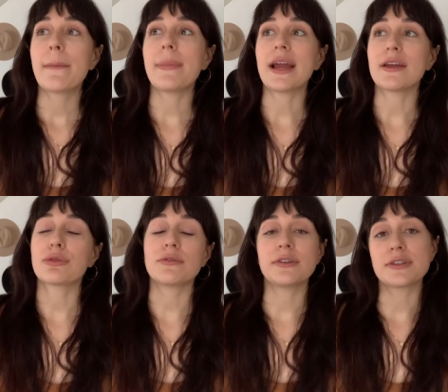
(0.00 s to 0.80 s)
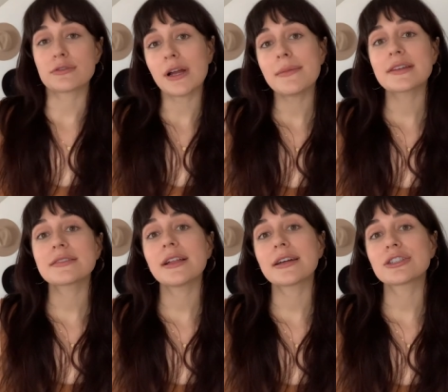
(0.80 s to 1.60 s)
my thrifted ceramics
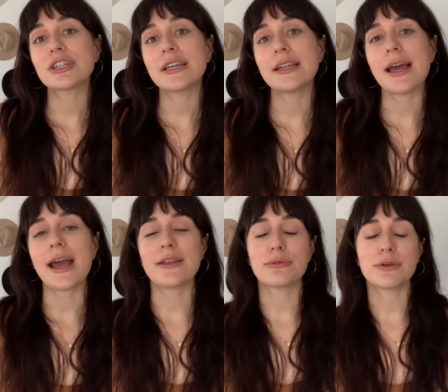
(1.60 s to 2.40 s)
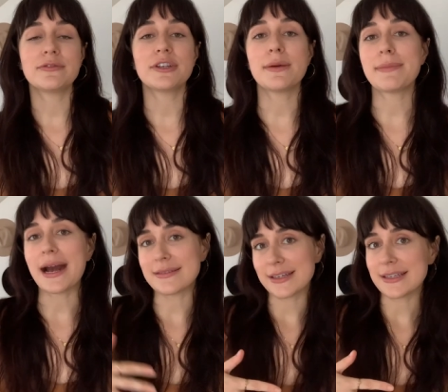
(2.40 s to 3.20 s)
collection and thrifted
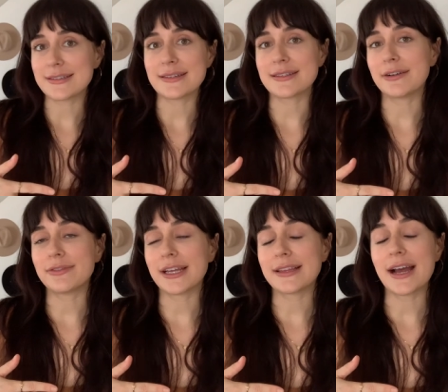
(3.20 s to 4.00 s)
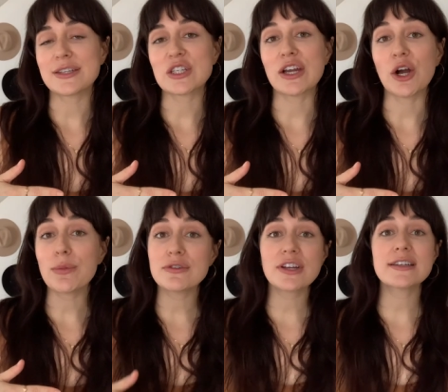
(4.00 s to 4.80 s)
baskets and stuff like that. So I hope
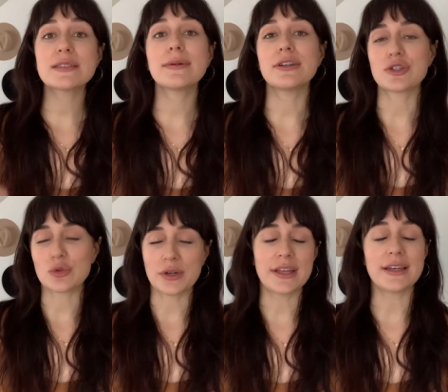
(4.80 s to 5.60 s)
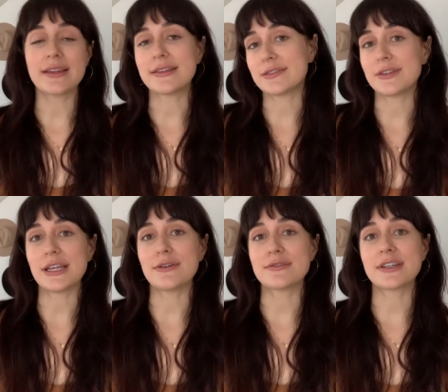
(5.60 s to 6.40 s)
that you guys have been enjoying these
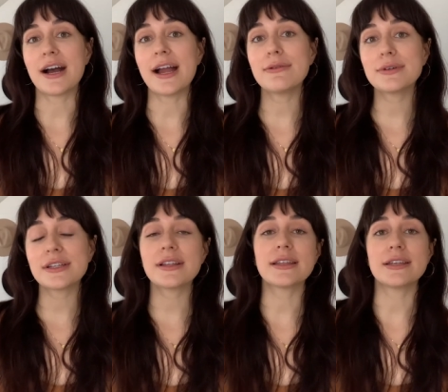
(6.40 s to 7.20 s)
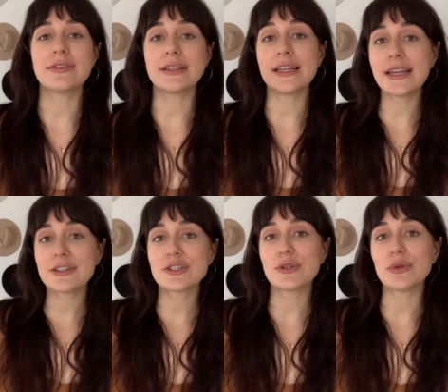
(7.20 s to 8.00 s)
videos. And I will leave a
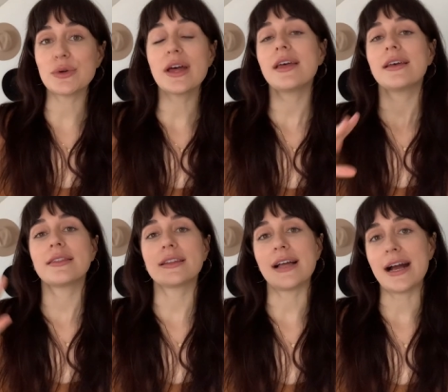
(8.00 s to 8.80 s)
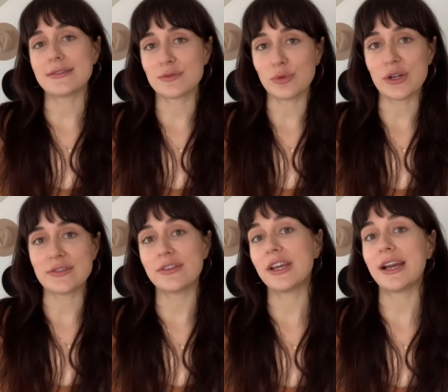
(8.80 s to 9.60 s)
link to the last one
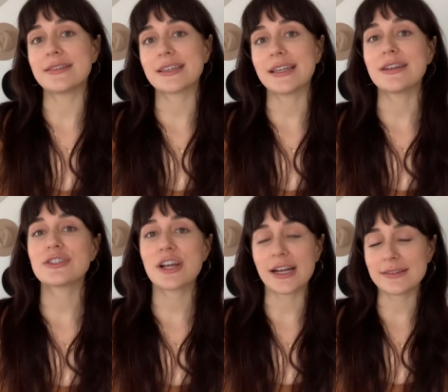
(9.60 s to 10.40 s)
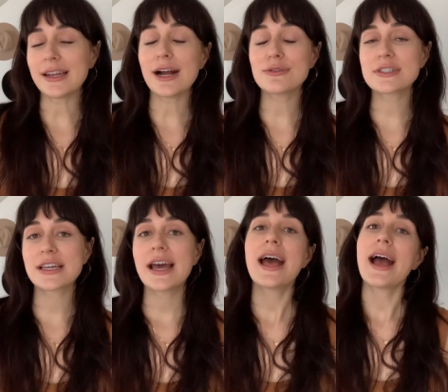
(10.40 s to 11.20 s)
so you guys can check that out.
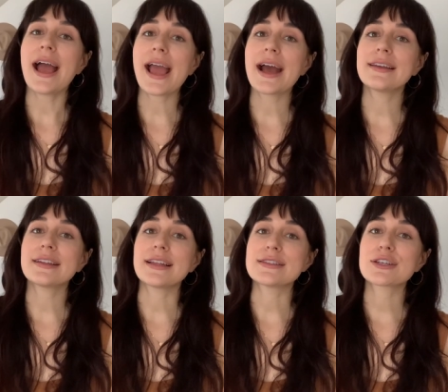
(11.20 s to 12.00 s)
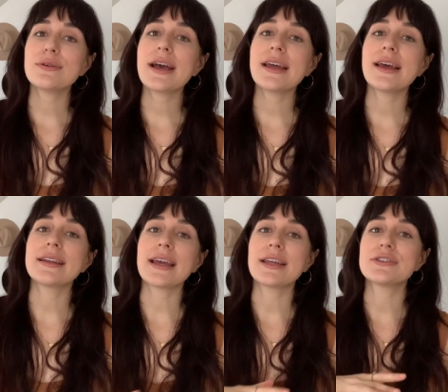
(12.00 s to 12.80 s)
And let's go ahead and
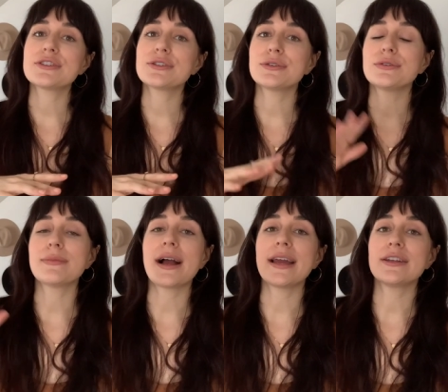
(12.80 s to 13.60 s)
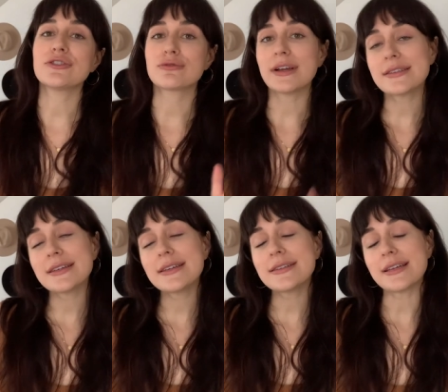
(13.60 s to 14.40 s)
get into my
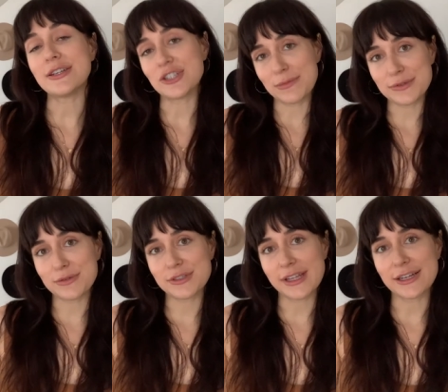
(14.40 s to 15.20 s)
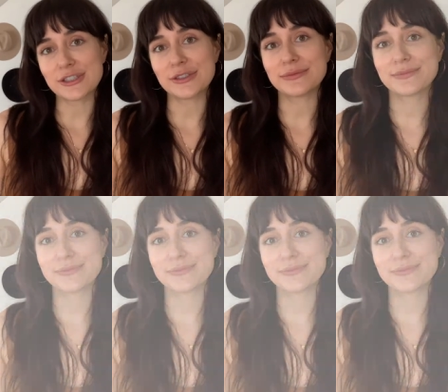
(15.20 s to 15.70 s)
dresses and jumpsuits collection.